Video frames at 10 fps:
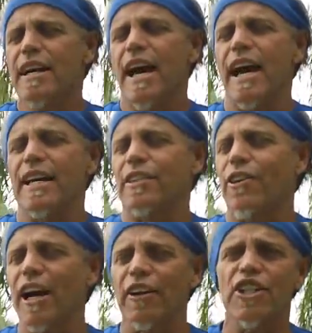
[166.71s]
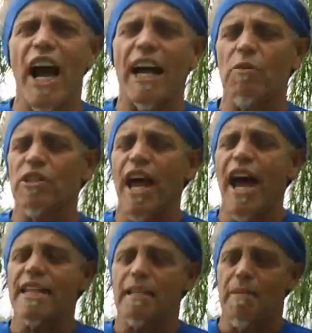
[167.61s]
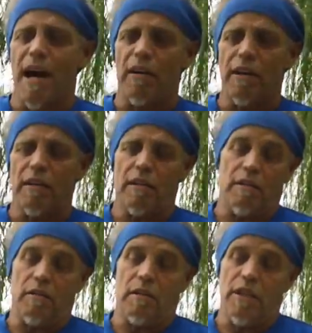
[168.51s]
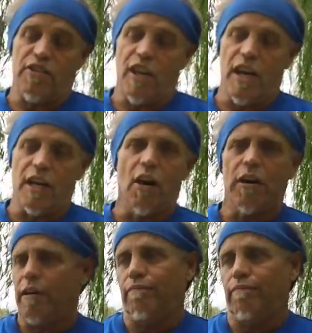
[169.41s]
As Gregory Jacko was asked about, is it ongoing?